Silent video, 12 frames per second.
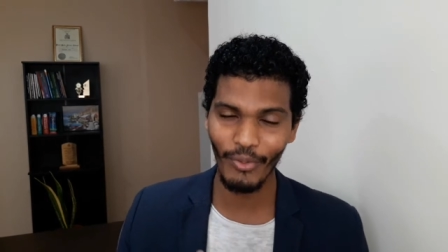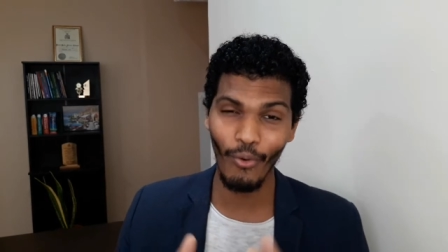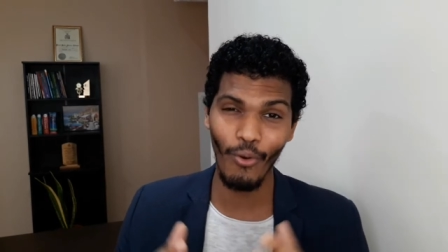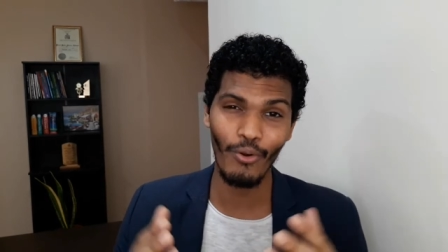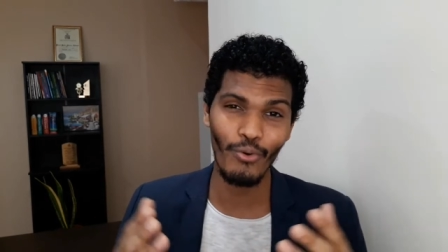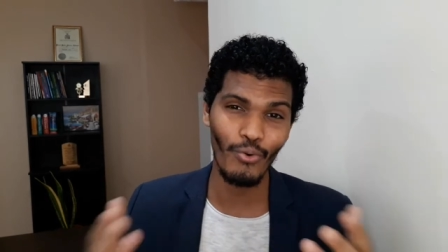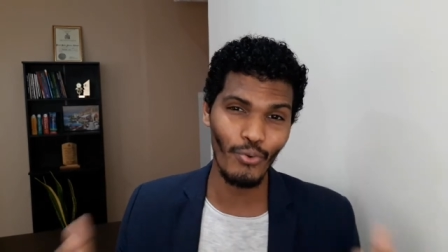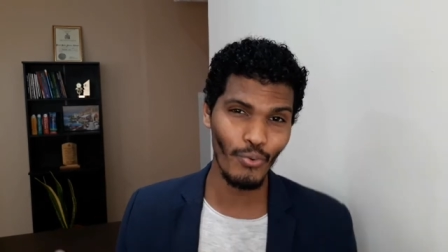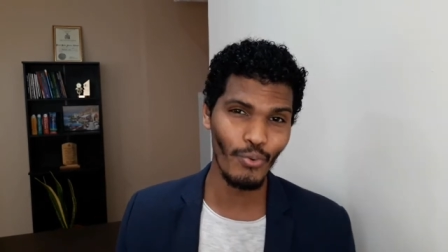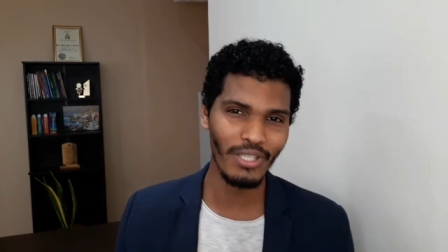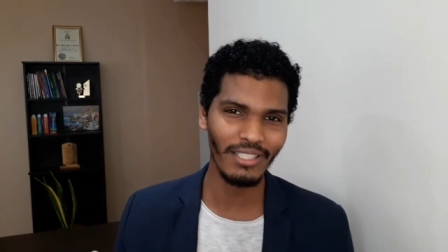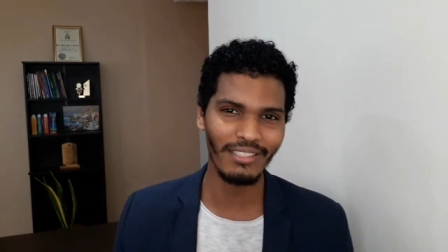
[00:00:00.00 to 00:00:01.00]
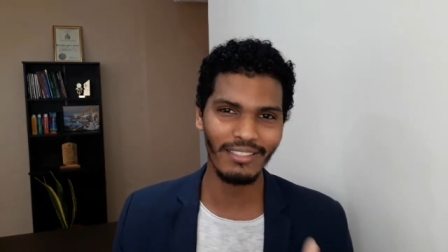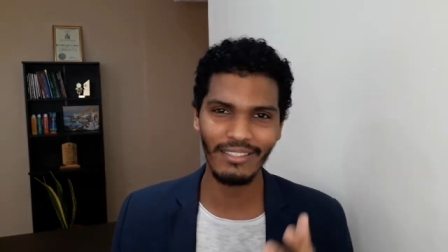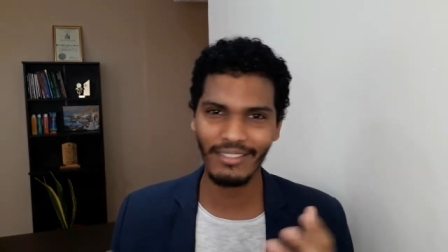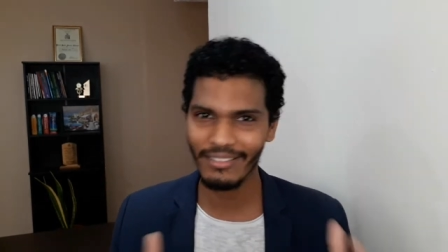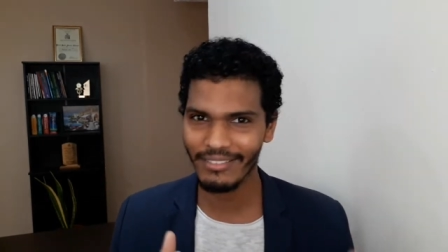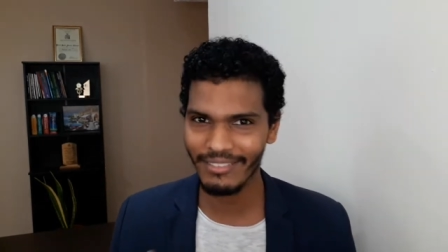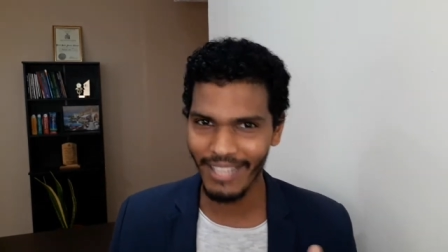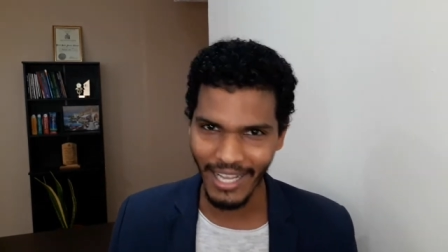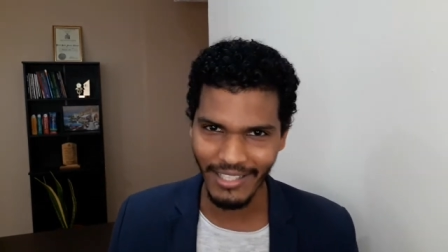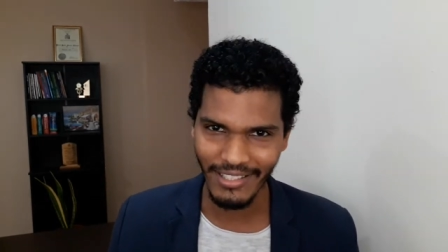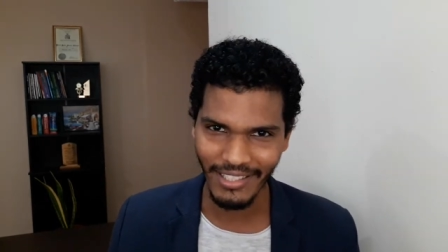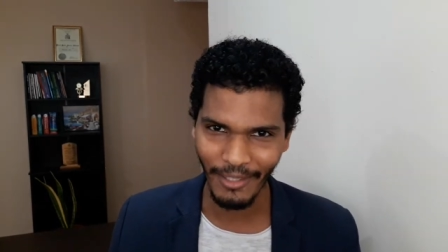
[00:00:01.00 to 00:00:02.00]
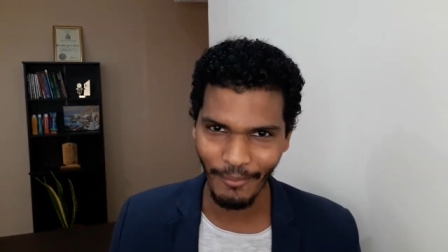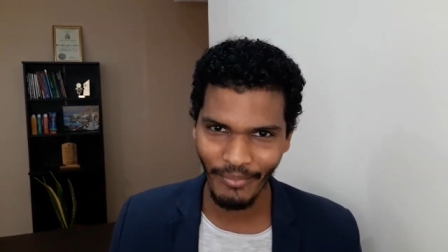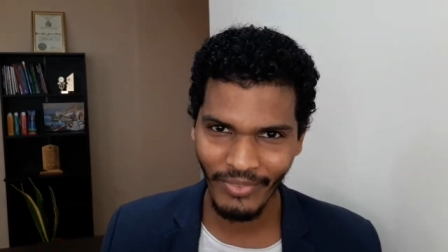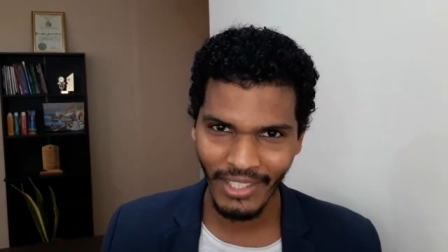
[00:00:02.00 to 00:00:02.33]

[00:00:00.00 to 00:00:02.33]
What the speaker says: or lewd dancing?